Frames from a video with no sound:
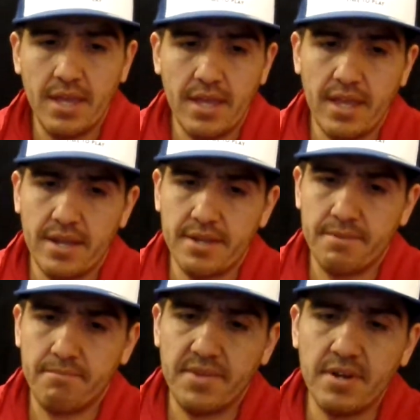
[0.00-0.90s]
And
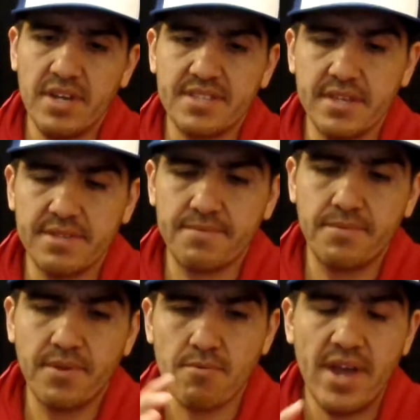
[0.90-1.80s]

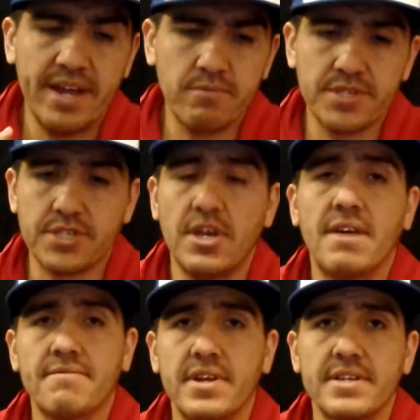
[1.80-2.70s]
the ride was
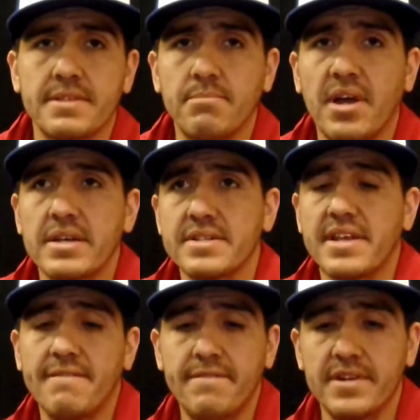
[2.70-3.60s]
soft right out the box.
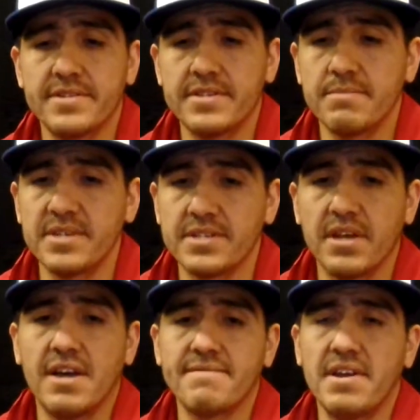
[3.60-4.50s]
Like I felt it to be
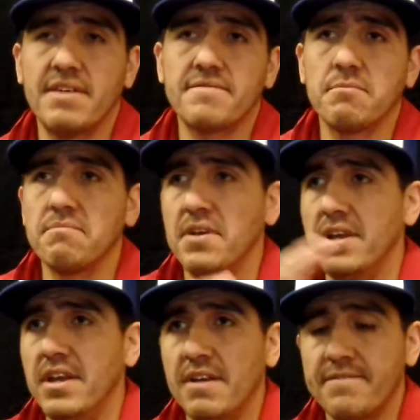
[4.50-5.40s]
soft. Now after
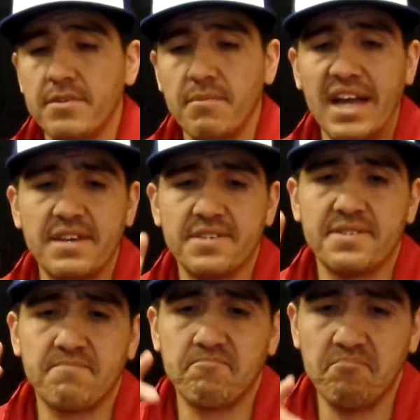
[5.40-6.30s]
a few
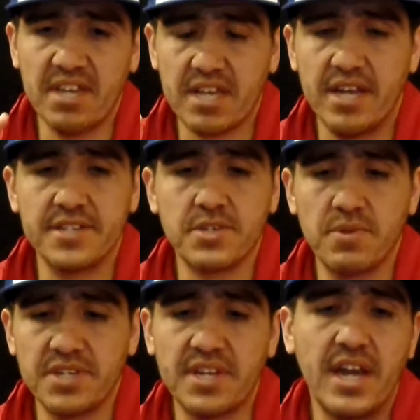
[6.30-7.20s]
miles, it kind of
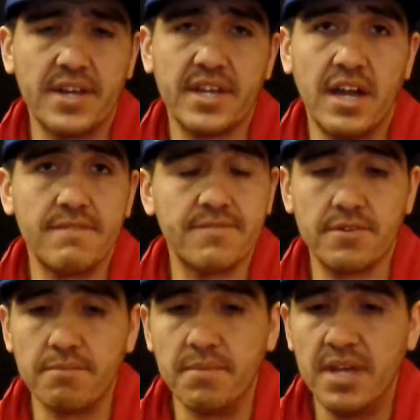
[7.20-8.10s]
squinched down and got
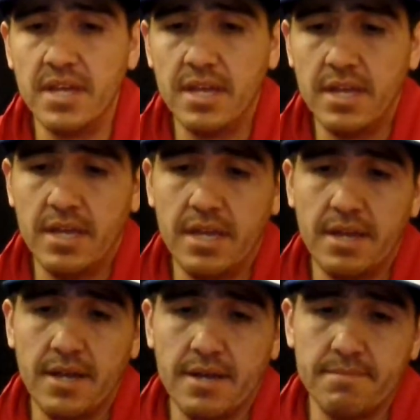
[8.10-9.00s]
firm.
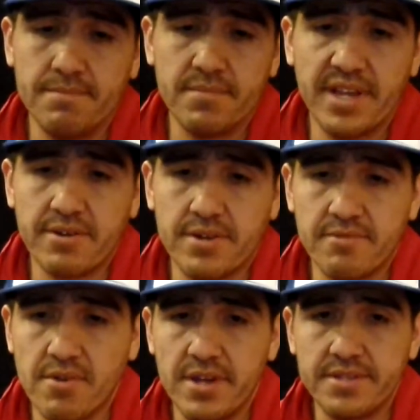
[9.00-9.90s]
Later in
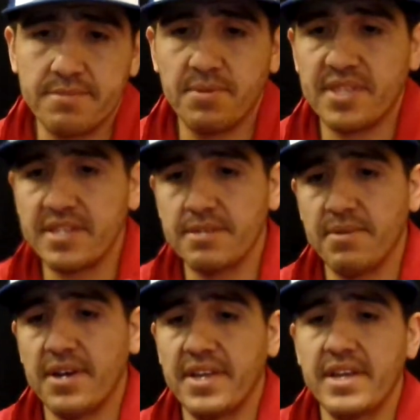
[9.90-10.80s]
runs, but that's
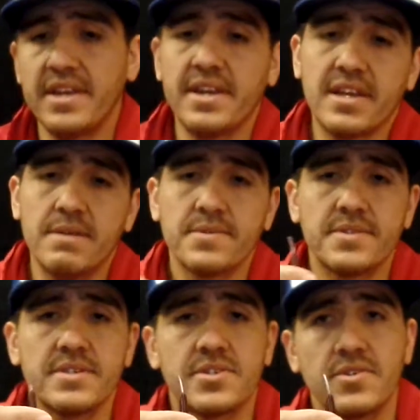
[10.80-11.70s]
about it. And it comes
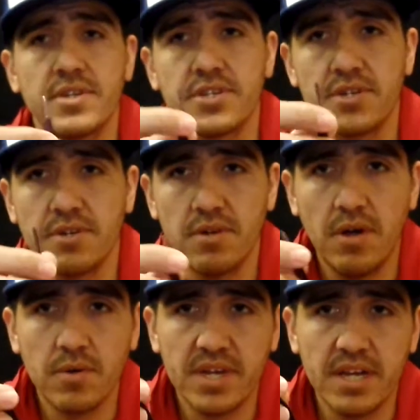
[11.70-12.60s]
with this traditional
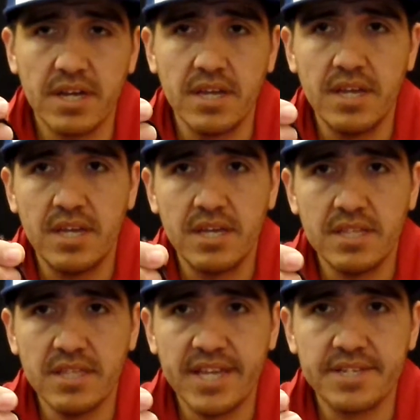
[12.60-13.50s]
Hoka
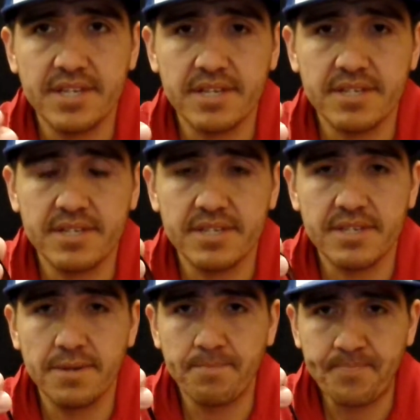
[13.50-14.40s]
lacing
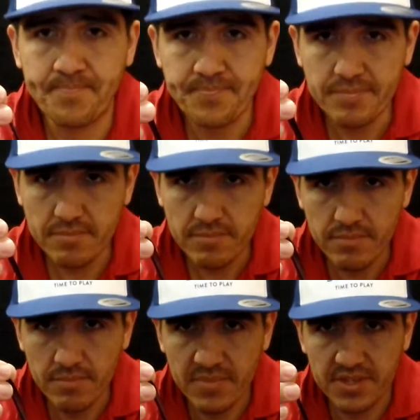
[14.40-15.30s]
system,
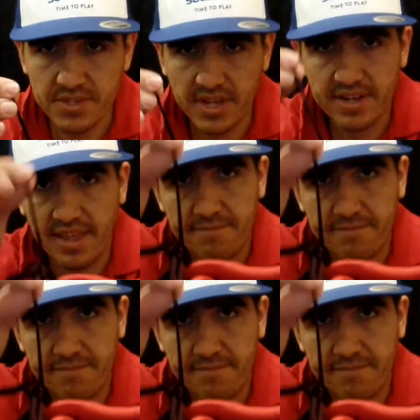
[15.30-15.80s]
just kind of